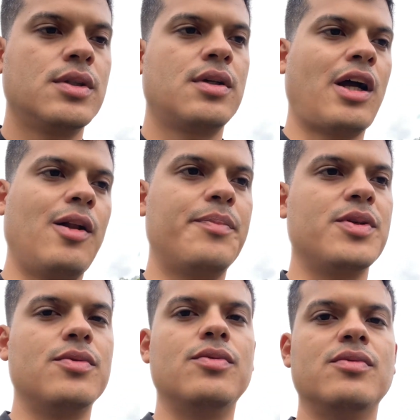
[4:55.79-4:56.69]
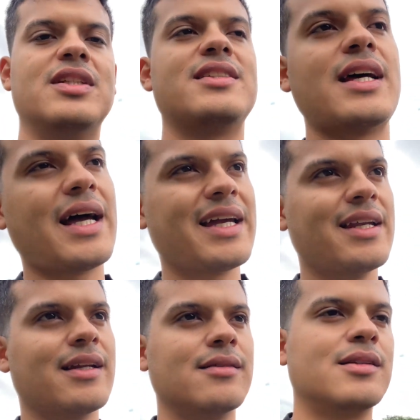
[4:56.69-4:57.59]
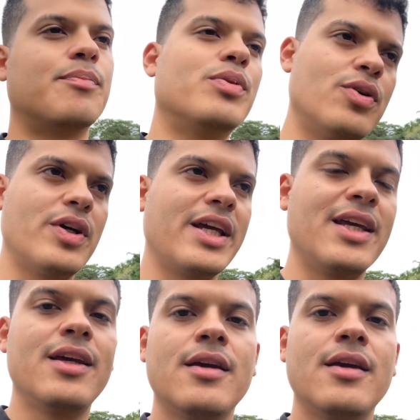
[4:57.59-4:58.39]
help you design and deploy